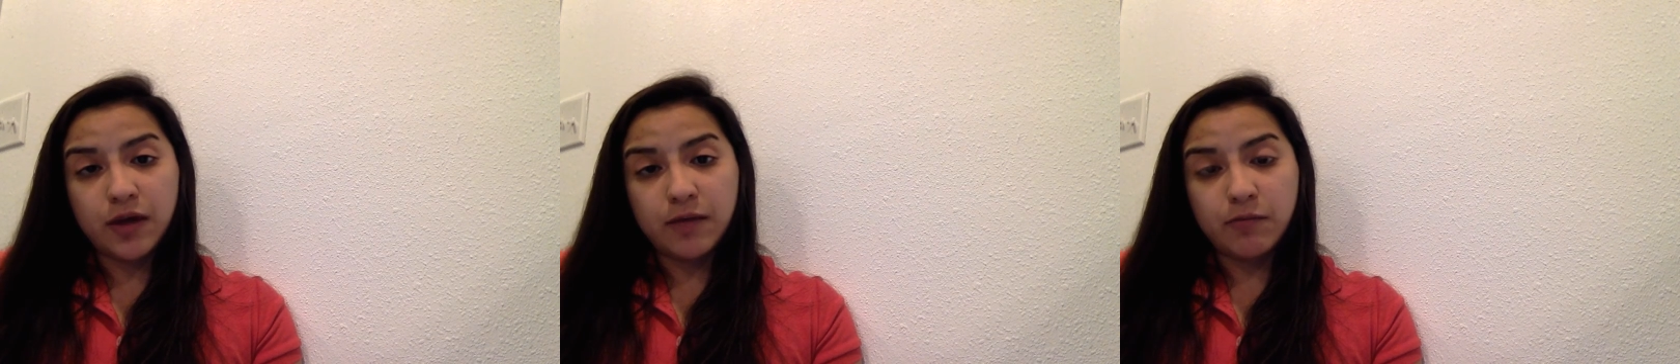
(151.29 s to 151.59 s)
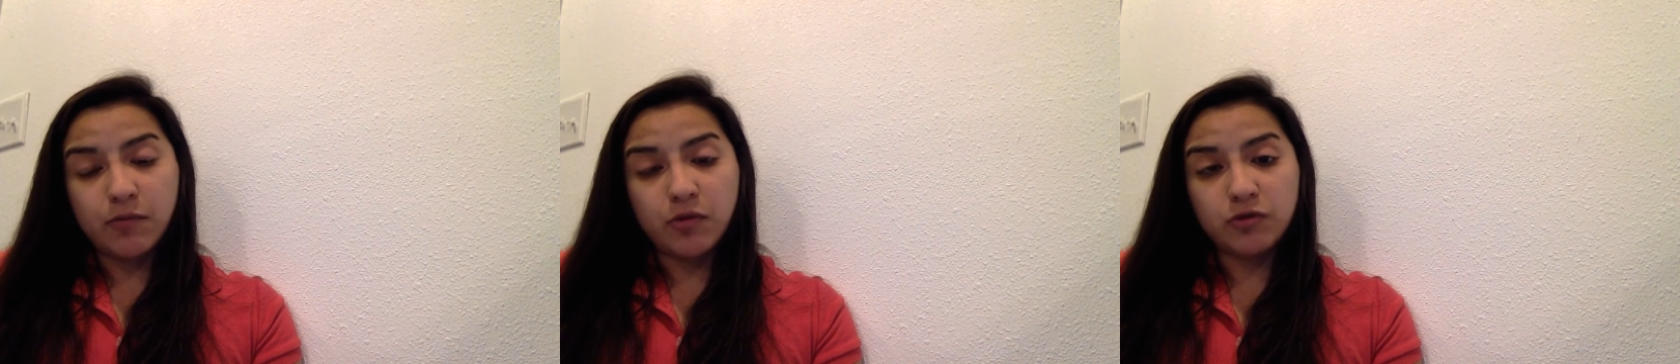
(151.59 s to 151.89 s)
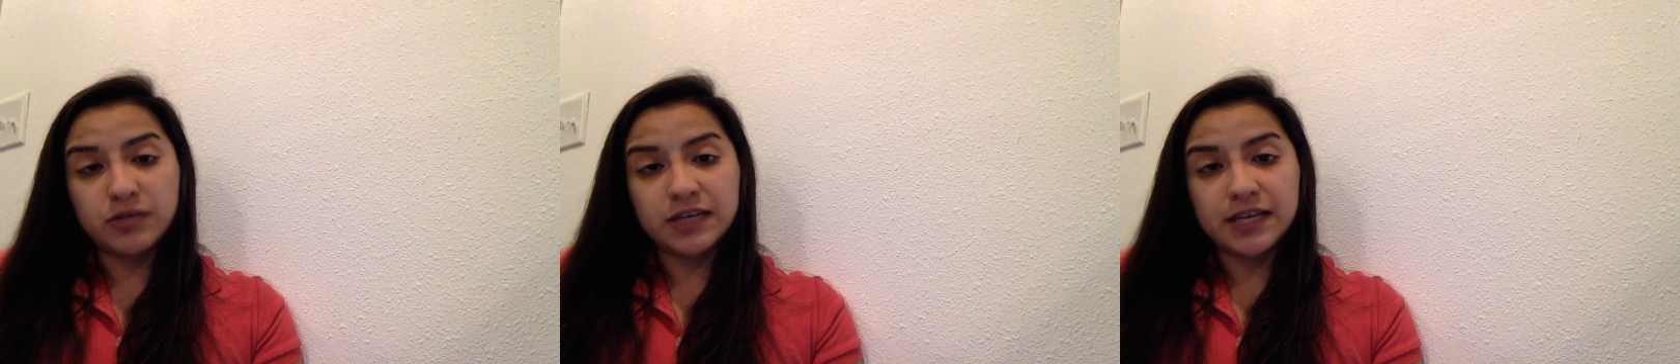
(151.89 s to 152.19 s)
and
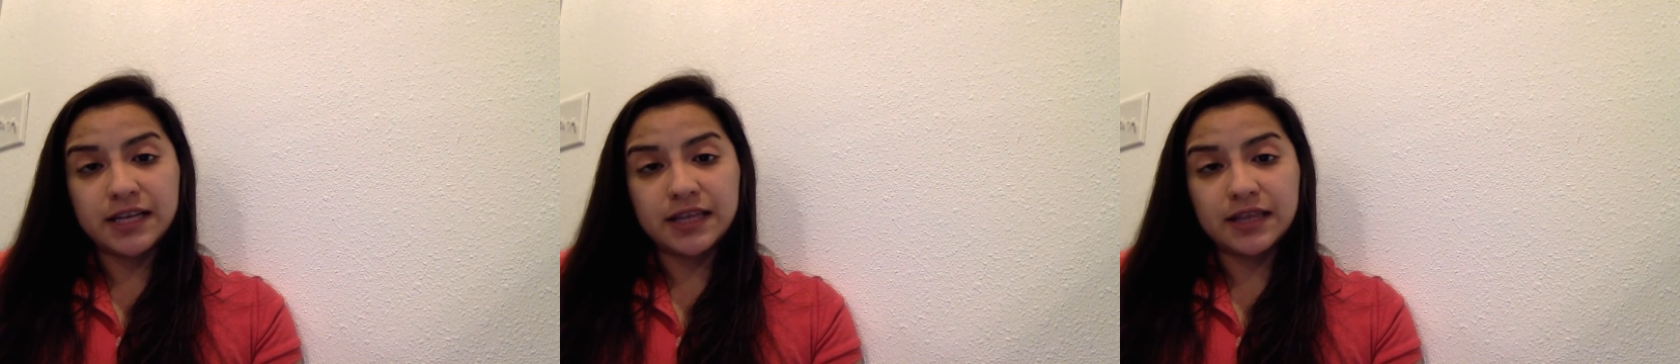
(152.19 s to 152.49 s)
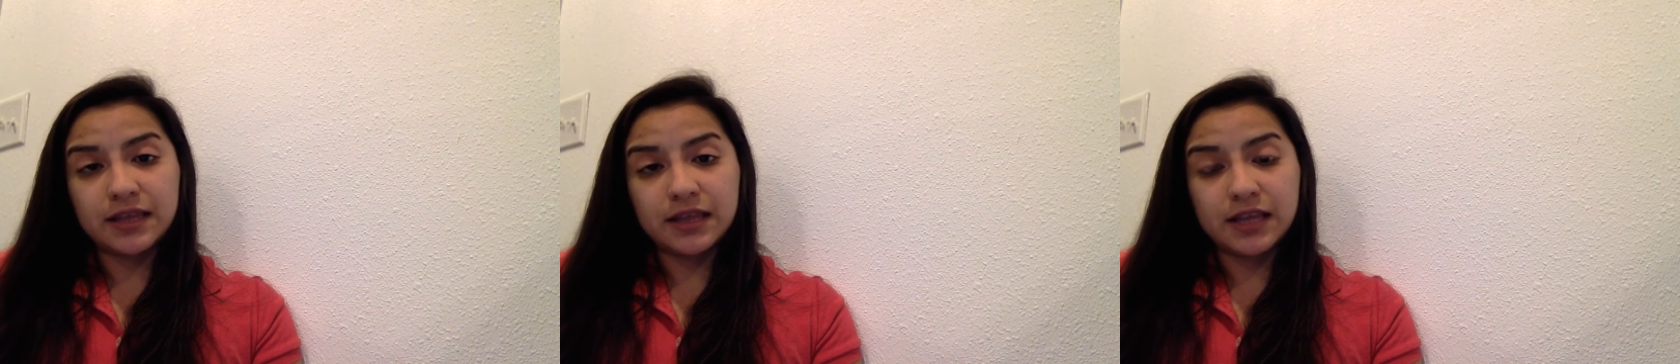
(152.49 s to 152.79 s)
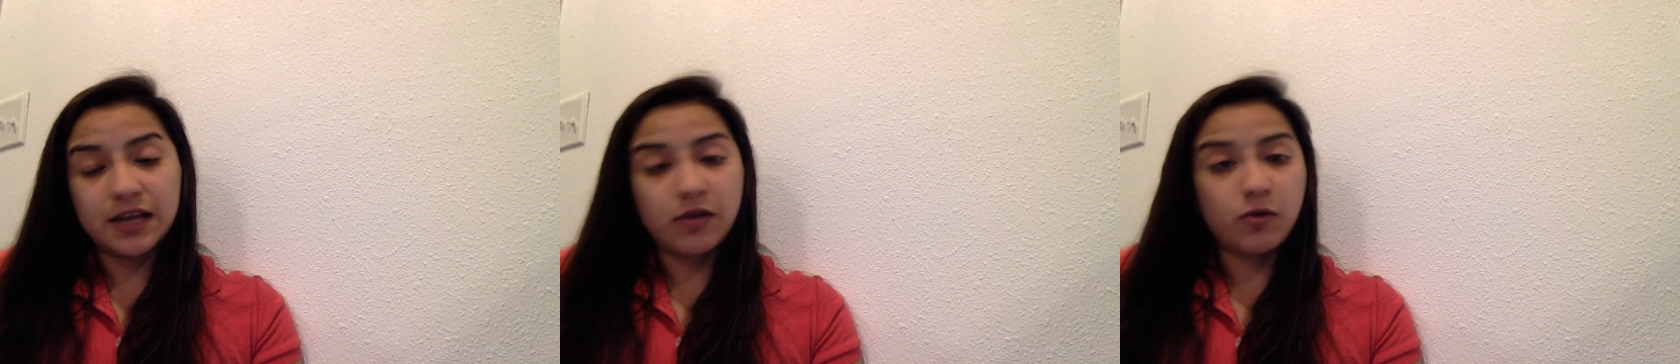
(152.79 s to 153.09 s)

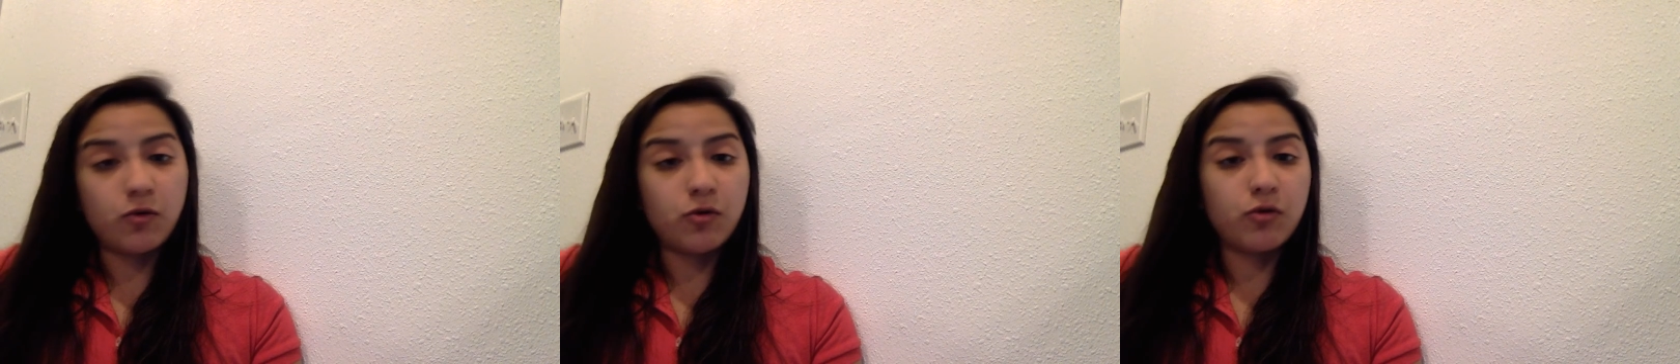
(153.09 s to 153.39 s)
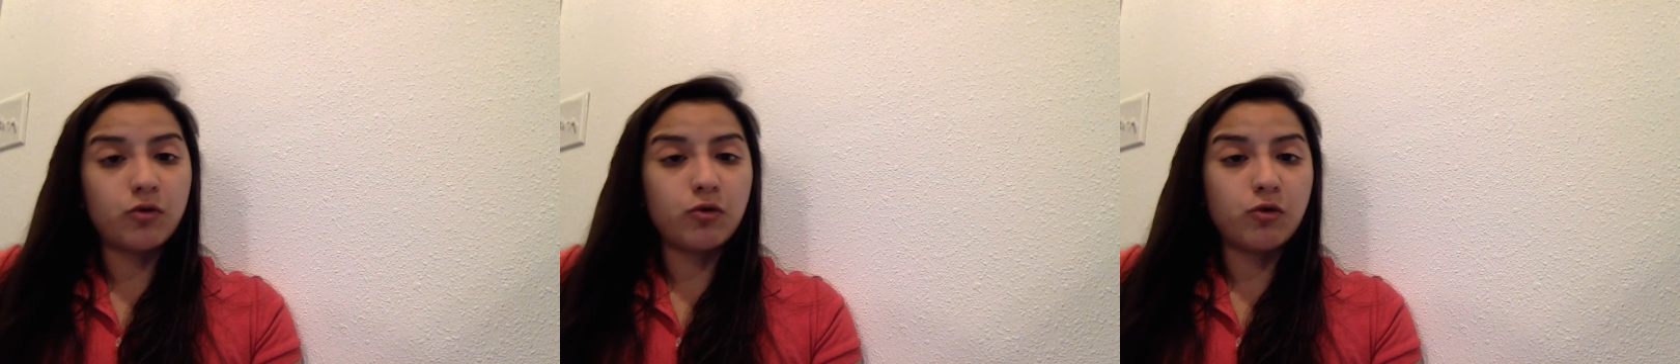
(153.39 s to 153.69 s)
multilingual